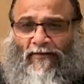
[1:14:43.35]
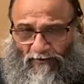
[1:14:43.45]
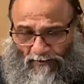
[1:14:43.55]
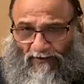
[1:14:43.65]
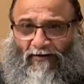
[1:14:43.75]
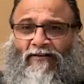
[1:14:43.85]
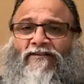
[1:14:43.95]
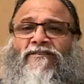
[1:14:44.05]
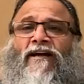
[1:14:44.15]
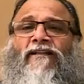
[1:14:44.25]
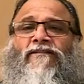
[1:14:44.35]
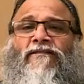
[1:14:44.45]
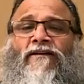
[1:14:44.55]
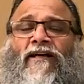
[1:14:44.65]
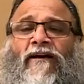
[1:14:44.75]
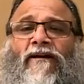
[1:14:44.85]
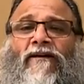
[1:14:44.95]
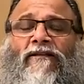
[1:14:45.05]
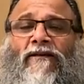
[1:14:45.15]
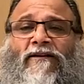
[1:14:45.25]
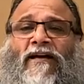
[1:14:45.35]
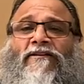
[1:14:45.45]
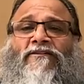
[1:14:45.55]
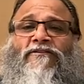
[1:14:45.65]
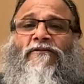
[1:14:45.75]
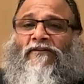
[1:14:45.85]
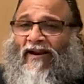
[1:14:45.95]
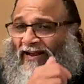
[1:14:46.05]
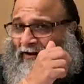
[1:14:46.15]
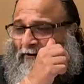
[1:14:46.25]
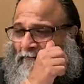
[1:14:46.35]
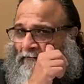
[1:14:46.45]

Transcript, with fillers: the intestines the the digestive tract